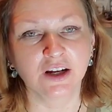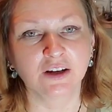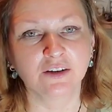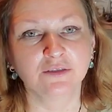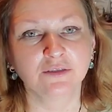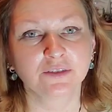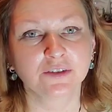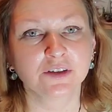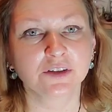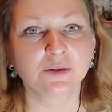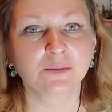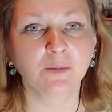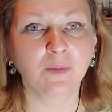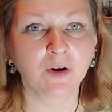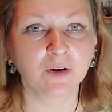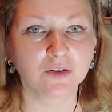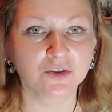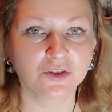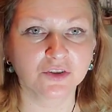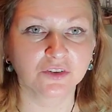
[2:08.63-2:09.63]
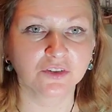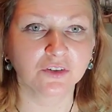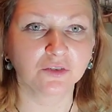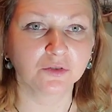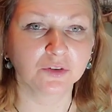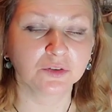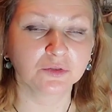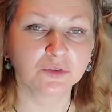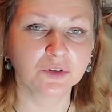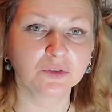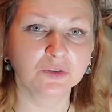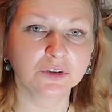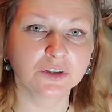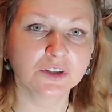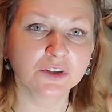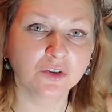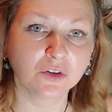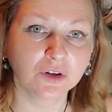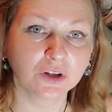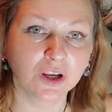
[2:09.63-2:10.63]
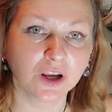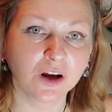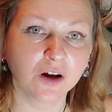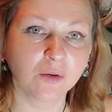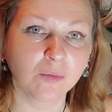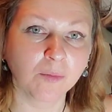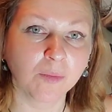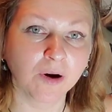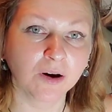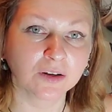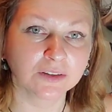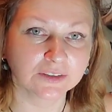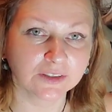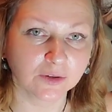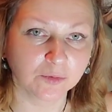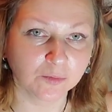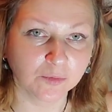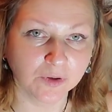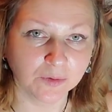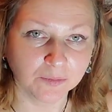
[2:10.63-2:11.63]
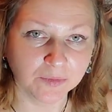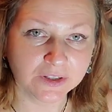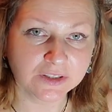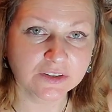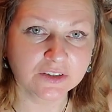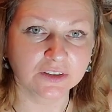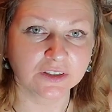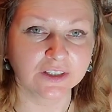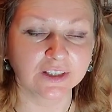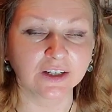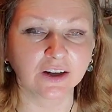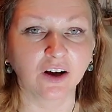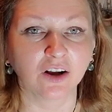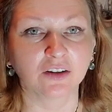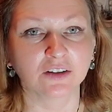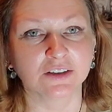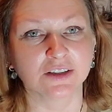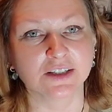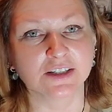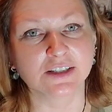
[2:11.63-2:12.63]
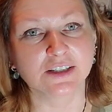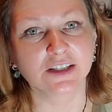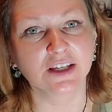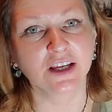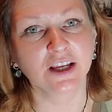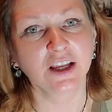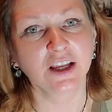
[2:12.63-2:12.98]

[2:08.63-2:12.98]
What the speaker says: first module, when we were talking about complementary colors,